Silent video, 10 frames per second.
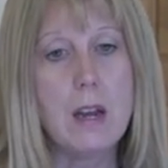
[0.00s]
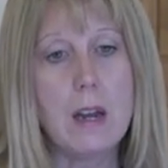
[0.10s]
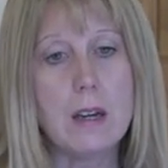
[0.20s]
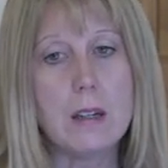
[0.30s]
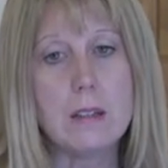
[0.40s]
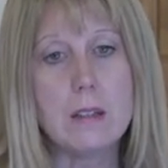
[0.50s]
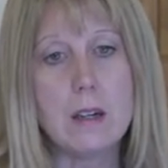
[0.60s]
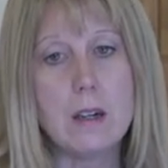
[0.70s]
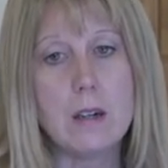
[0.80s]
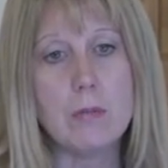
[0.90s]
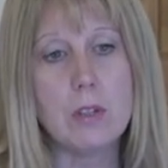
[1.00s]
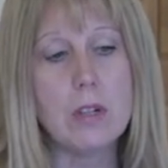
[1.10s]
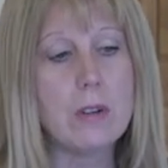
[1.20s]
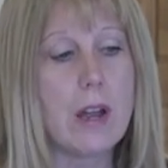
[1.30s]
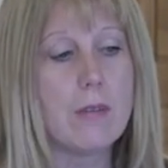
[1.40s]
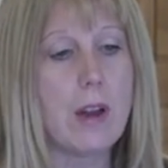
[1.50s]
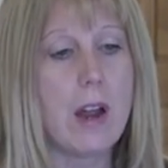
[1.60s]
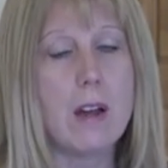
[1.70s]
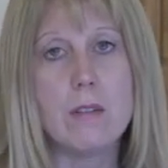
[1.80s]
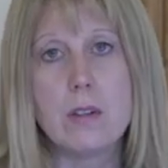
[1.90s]
And you don't have to
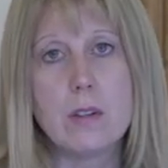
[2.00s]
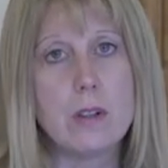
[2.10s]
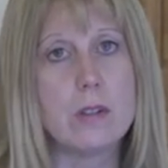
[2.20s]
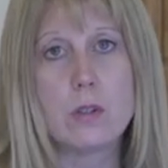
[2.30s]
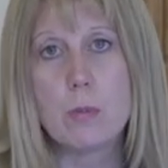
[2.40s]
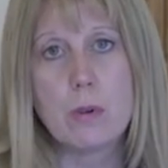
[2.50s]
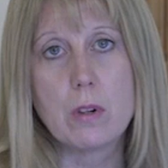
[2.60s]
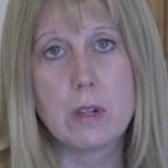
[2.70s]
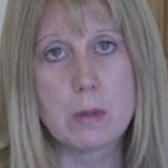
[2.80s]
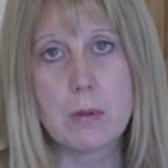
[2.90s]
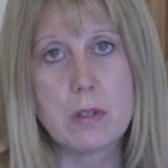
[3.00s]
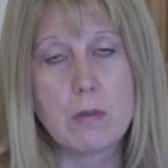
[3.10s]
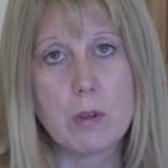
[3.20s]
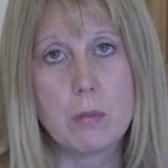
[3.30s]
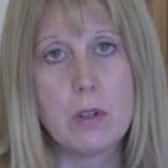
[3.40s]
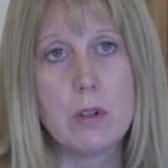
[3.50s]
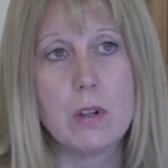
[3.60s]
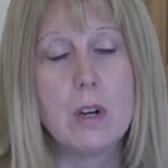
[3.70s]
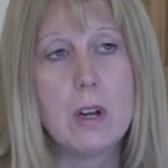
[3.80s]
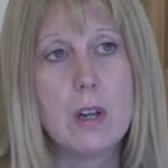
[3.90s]
have a super expensive
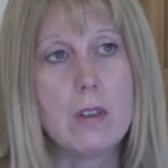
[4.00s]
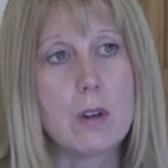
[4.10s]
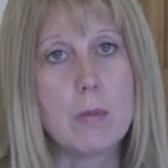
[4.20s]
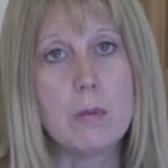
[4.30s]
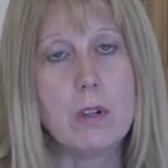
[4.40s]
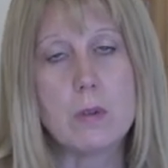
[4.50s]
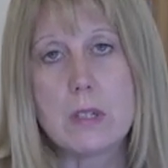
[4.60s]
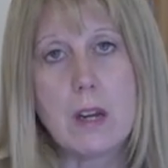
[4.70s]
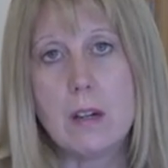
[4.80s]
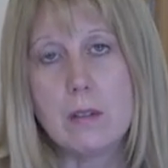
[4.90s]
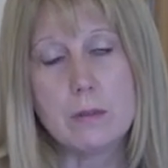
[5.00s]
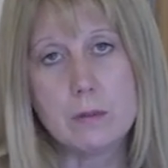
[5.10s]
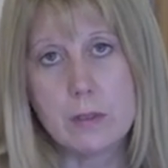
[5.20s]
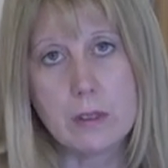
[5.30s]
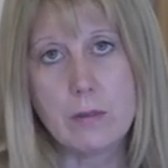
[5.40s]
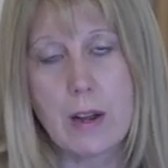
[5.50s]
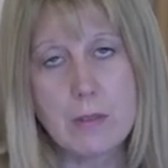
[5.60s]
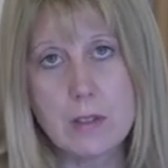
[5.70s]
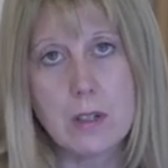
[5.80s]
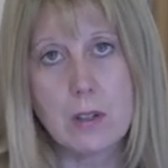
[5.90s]
computer. It would take 5
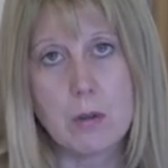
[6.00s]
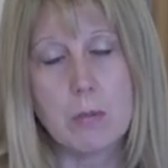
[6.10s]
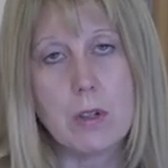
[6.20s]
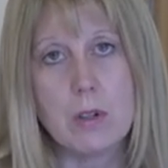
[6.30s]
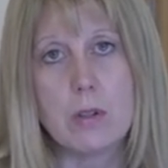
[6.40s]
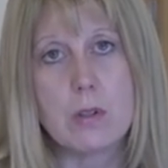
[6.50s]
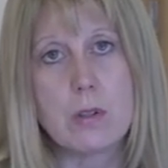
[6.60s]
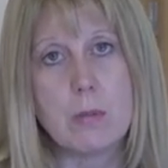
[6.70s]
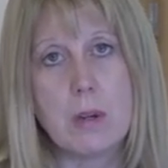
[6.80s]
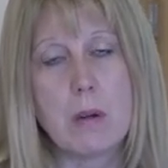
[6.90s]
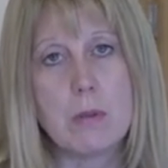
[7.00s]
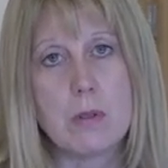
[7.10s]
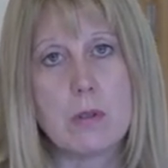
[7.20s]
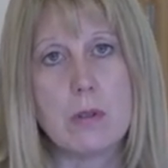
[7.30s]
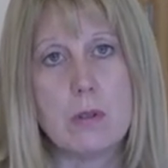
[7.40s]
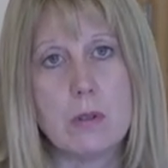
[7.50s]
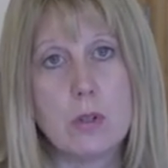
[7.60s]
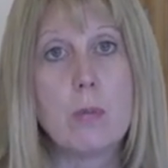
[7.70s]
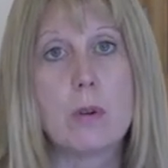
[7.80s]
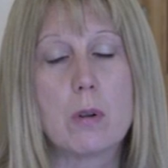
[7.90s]
to 10 computers to be able to,
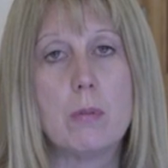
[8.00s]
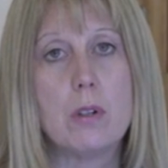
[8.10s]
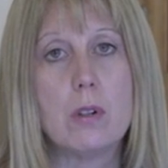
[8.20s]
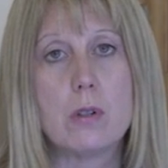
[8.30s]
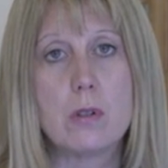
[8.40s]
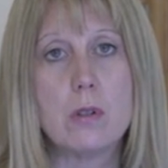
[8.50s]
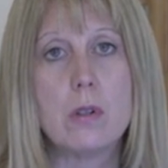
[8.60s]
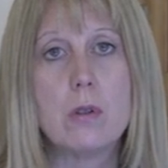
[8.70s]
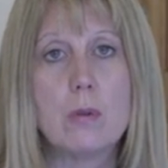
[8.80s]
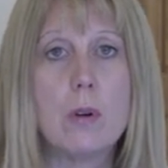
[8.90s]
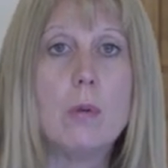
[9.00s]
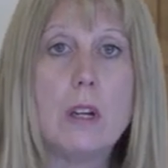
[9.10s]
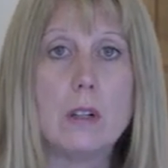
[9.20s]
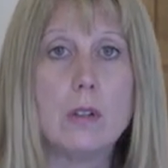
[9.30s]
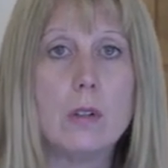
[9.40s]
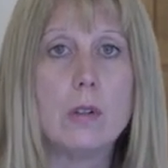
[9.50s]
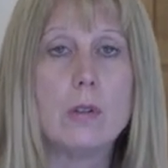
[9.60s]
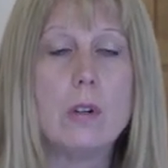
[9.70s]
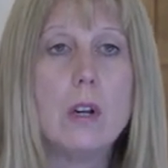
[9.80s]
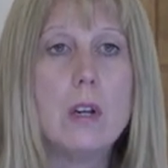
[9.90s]
supercomputers, to do what we can
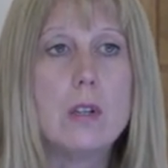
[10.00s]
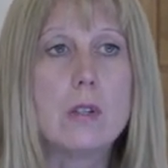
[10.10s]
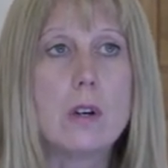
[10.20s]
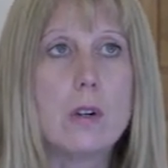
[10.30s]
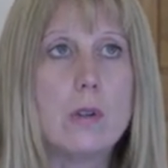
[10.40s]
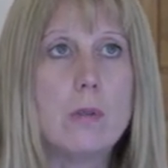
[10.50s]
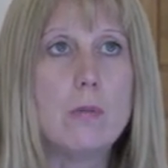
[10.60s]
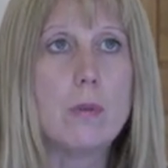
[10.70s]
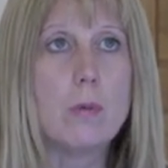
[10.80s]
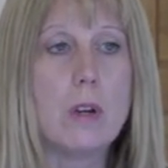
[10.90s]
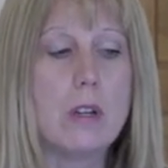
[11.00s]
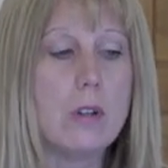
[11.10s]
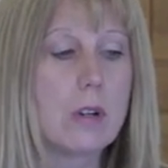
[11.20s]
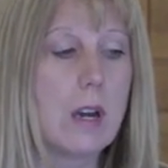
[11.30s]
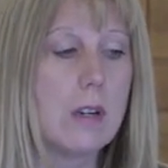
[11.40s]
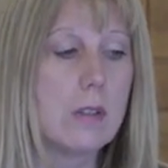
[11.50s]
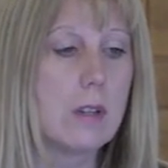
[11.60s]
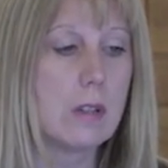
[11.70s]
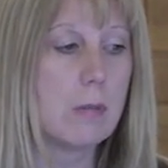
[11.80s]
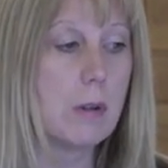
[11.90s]
do. So in your case,
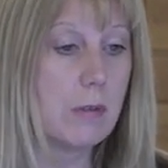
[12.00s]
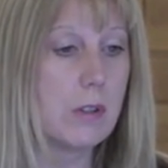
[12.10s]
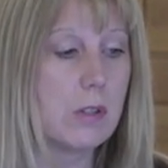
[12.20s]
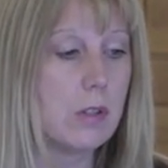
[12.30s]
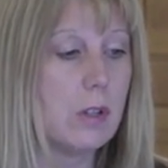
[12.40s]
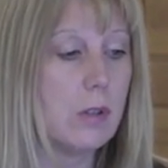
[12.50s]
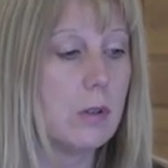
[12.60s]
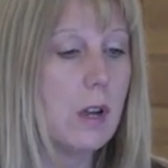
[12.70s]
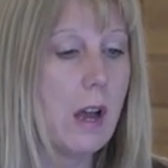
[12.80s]
that's a benefit to you.